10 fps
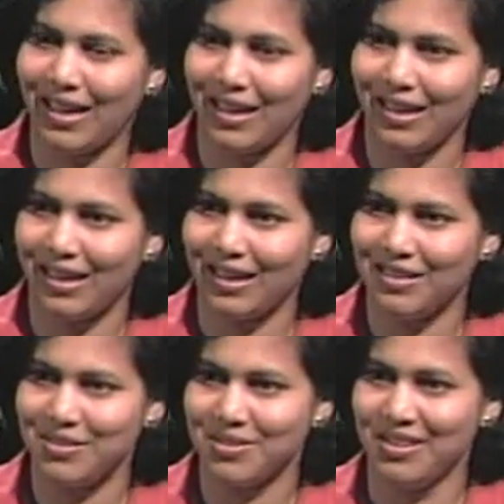I, I,
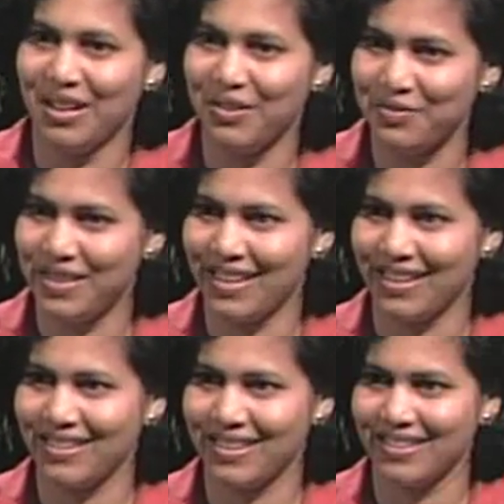used to love
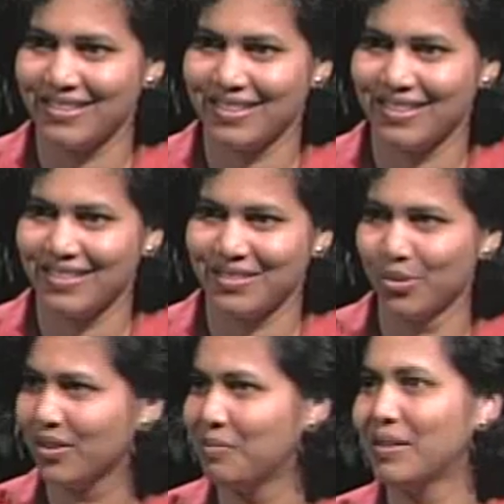that and uh,
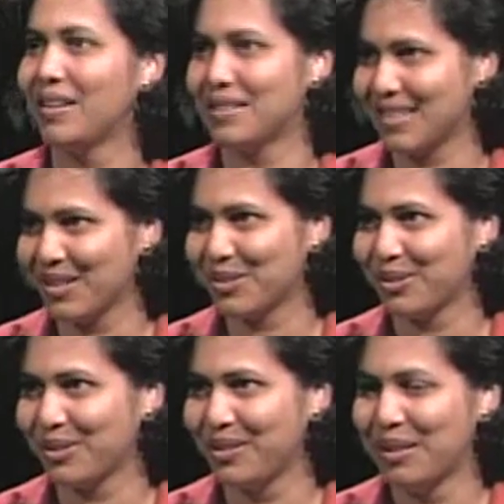no complaints
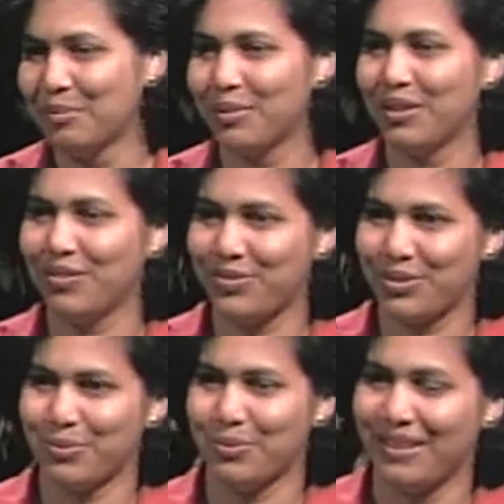at all. But
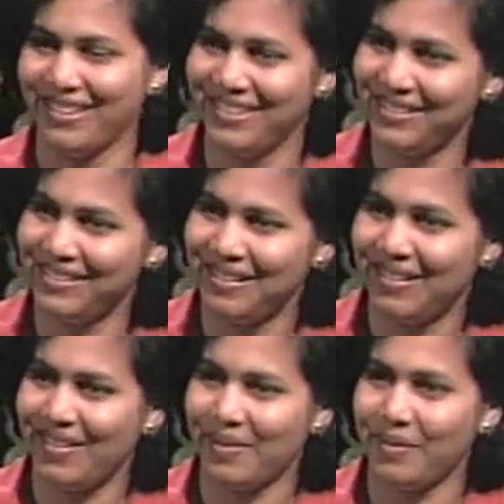after a while,
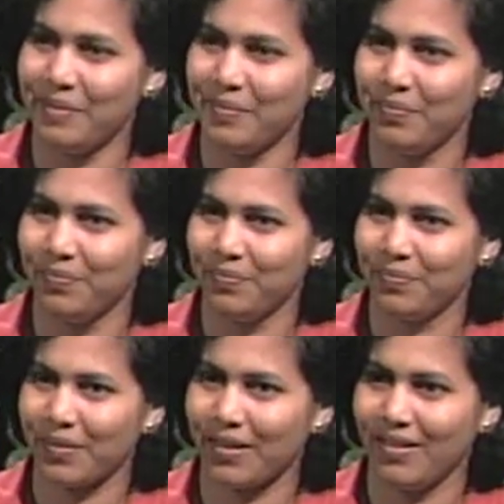uh,
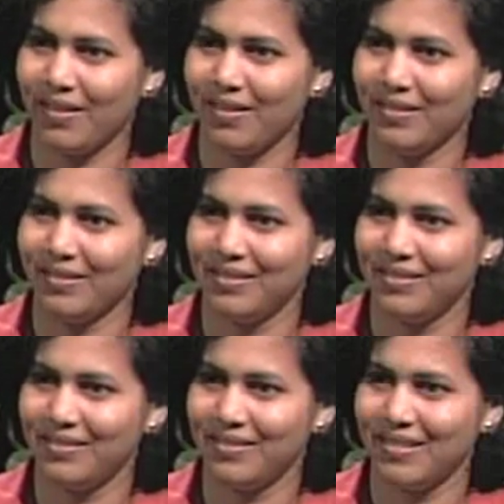uh,
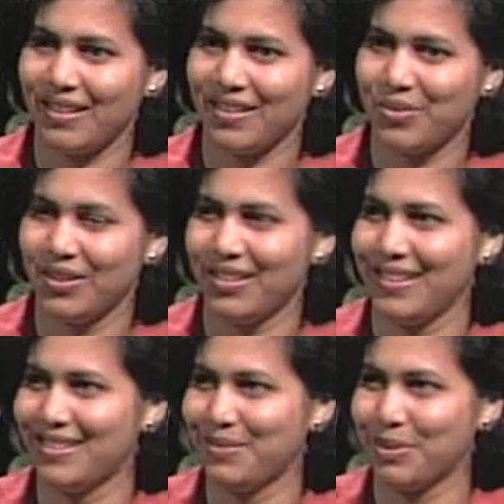I
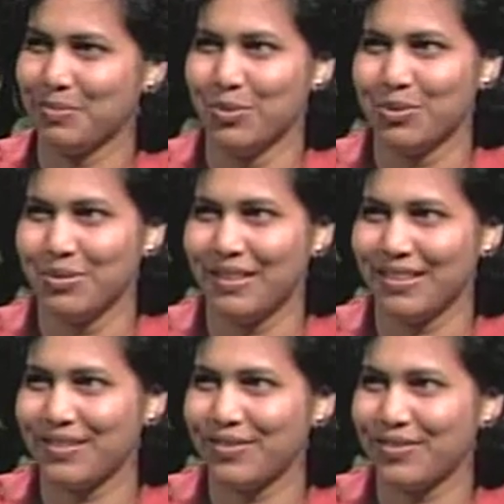realized there was more to
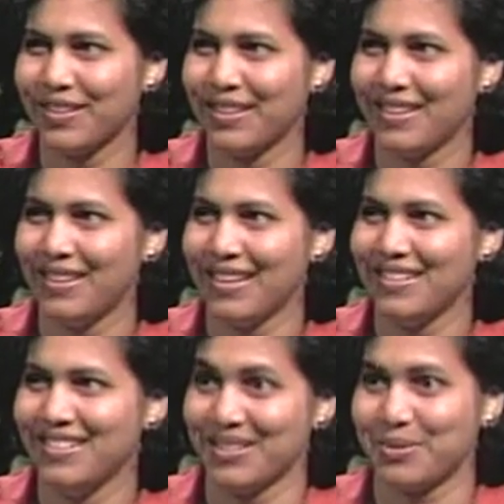life
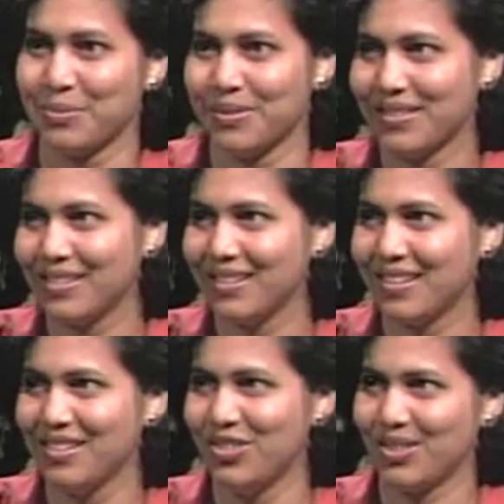than just work
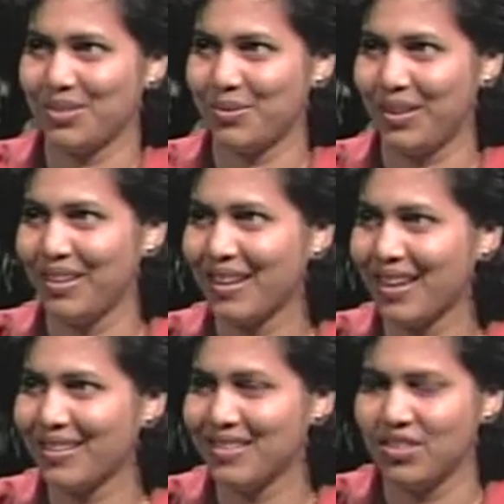and just creating
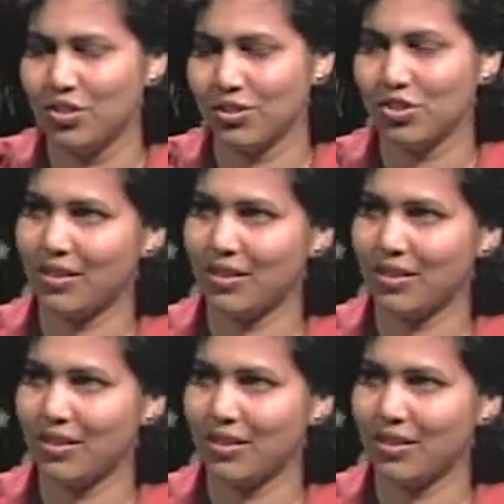ads and just